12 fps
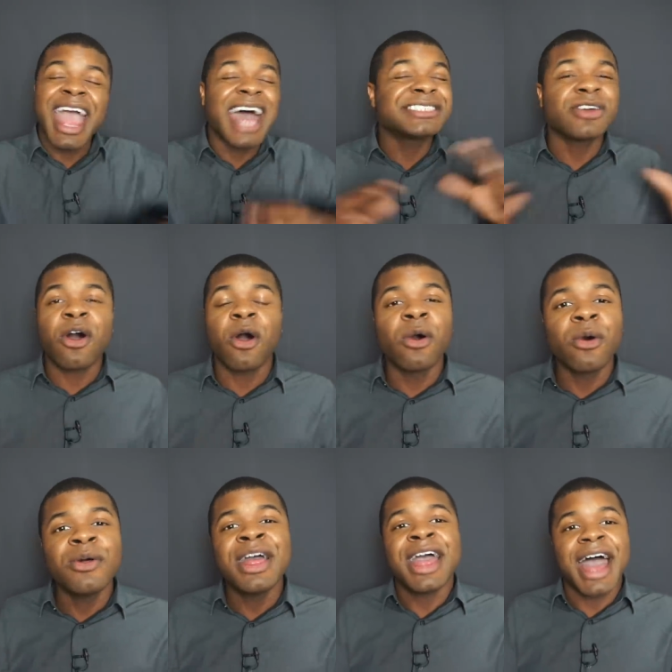As a
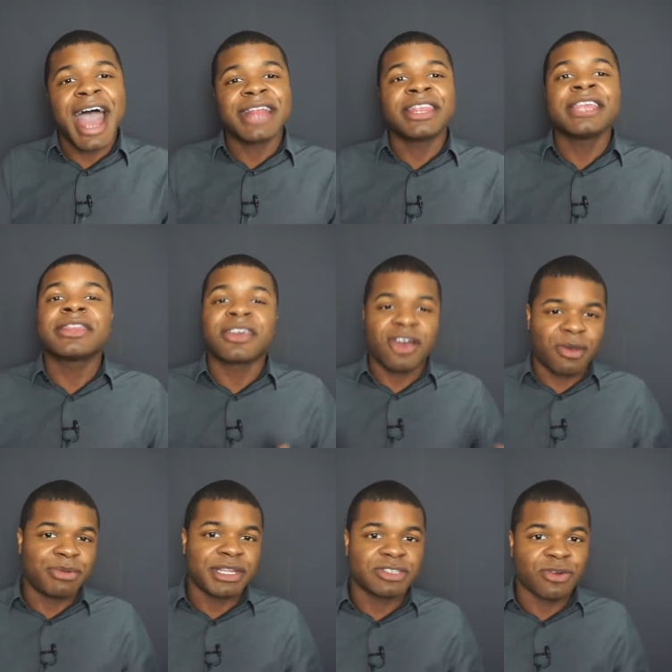whole, I think the
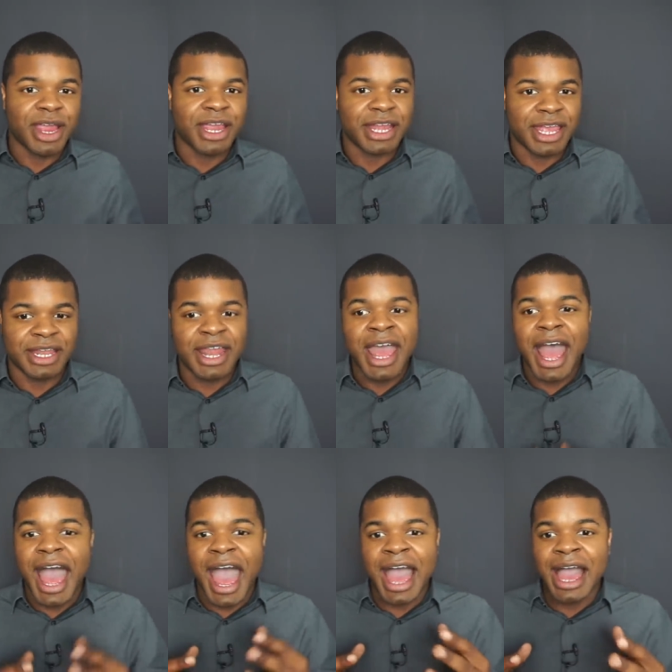company's great, and
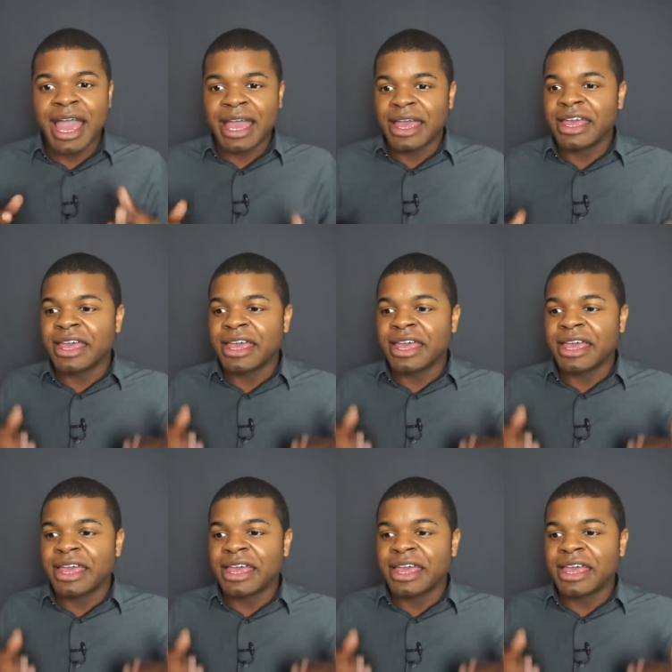I